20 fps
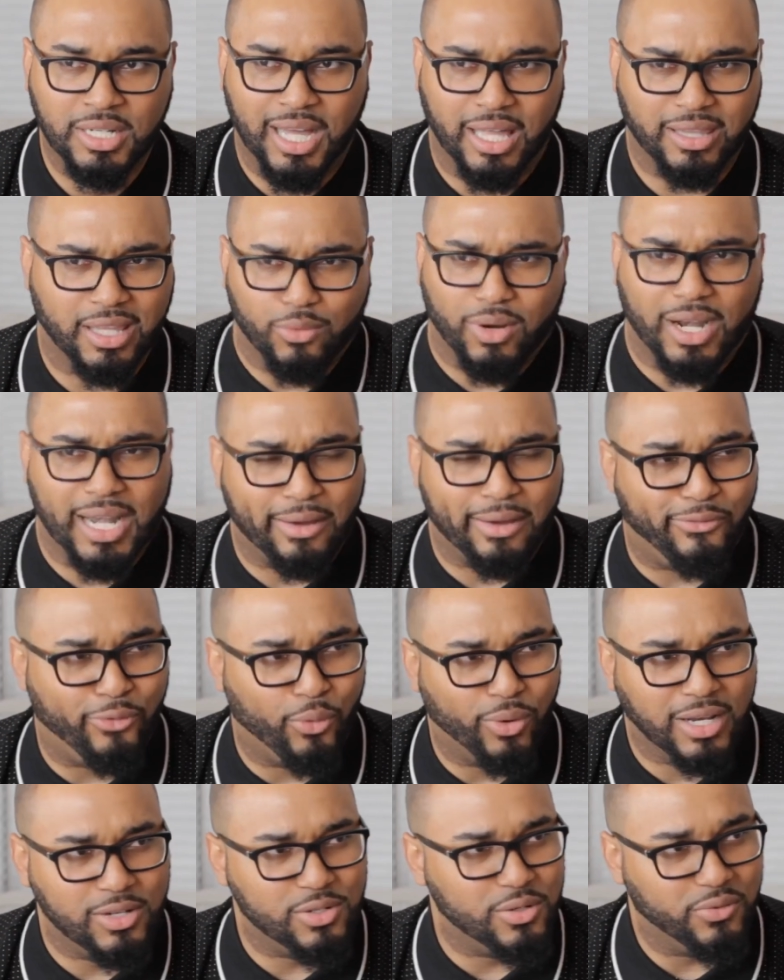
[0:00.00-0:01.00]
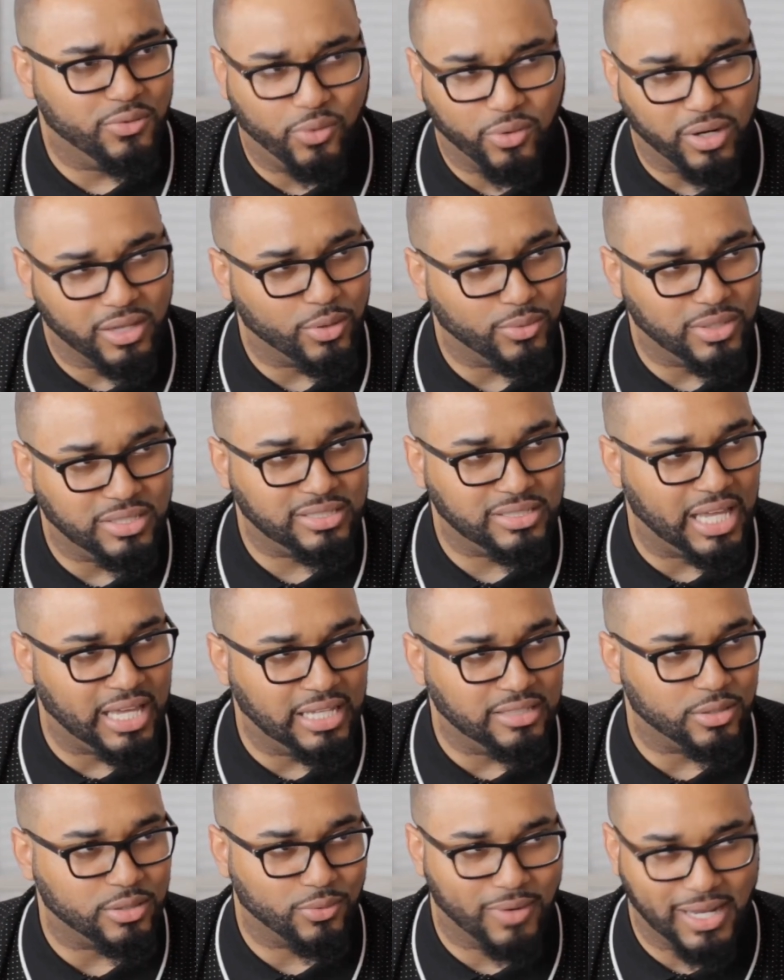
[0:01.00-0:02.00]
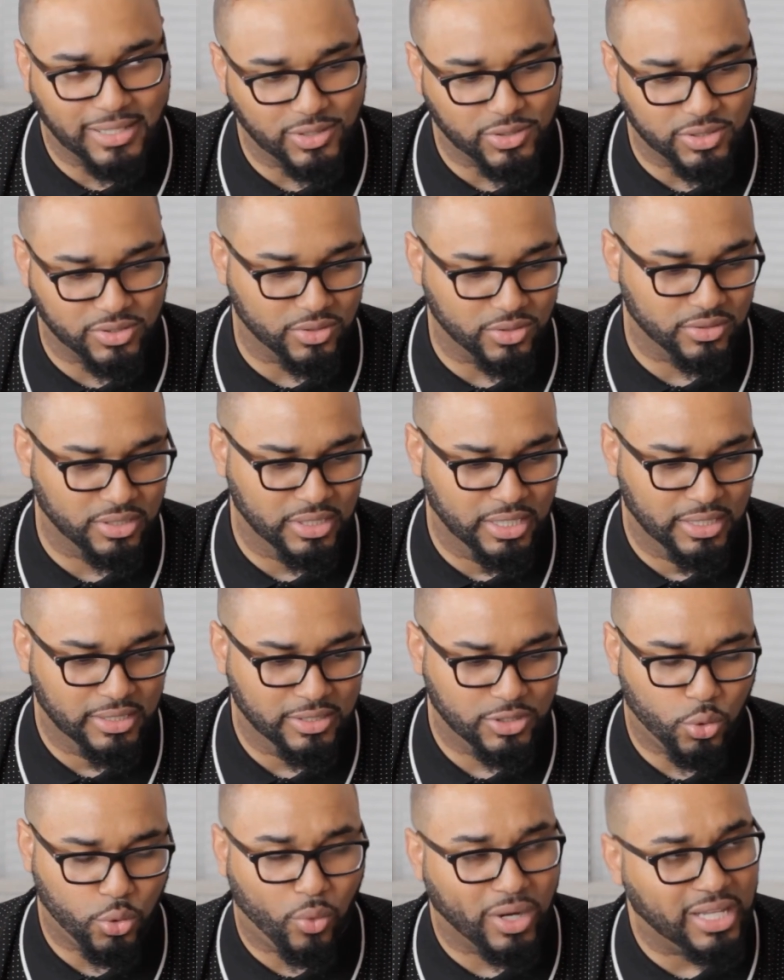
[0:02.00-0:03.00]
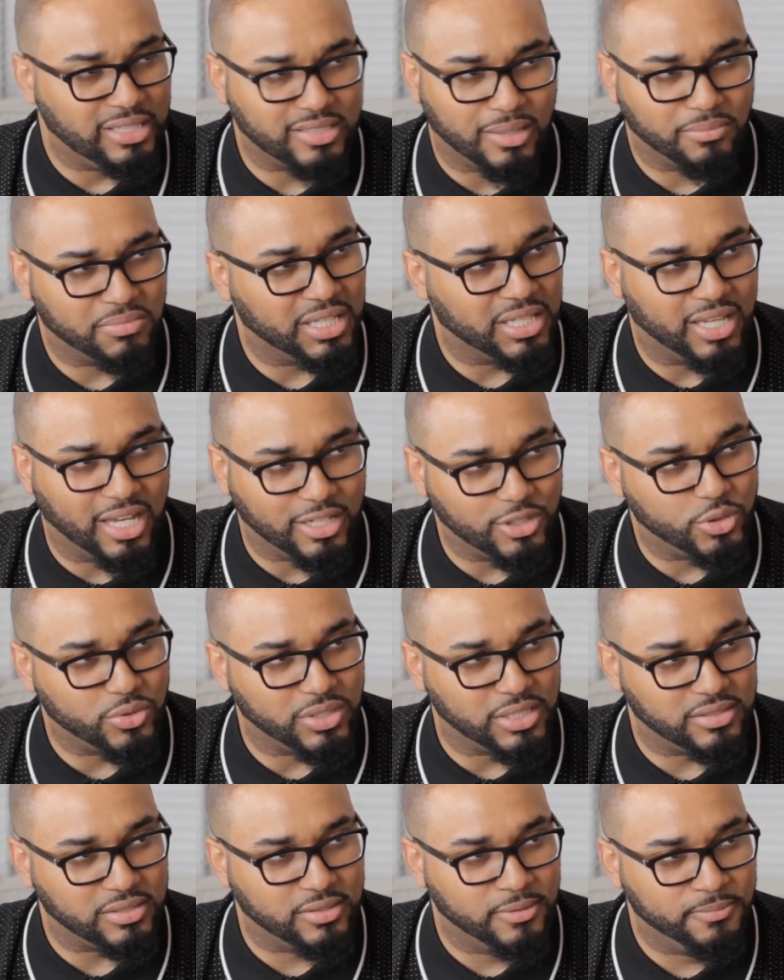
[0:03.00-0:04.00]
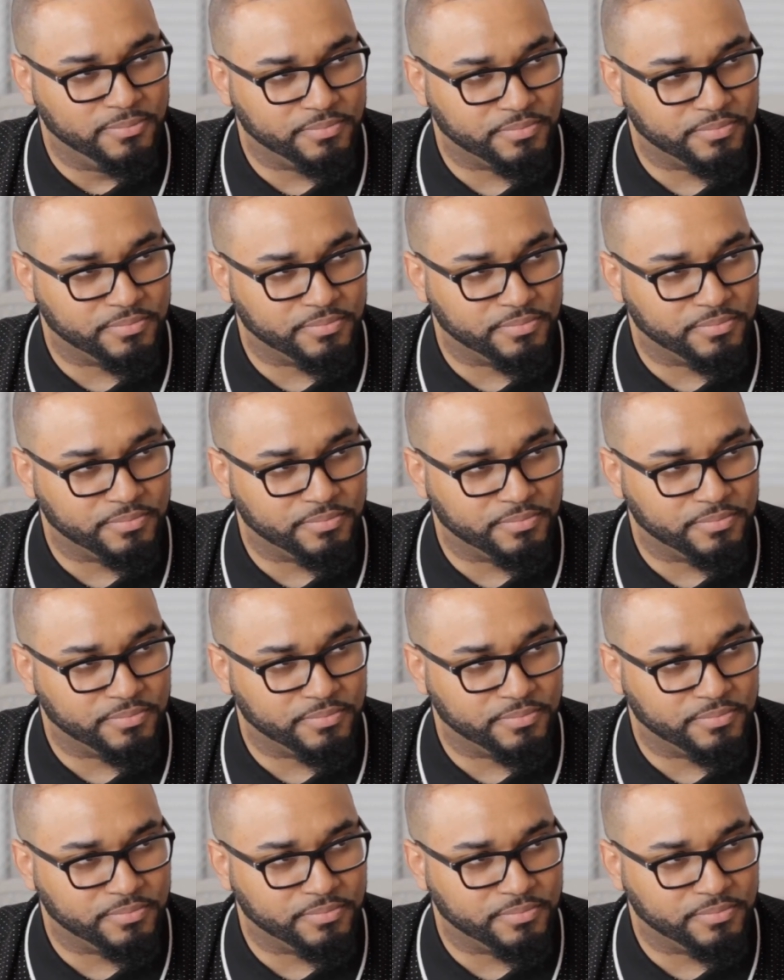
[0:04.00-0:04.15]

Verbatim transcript: I think right now 42, 43 states are registered, 20 something countries.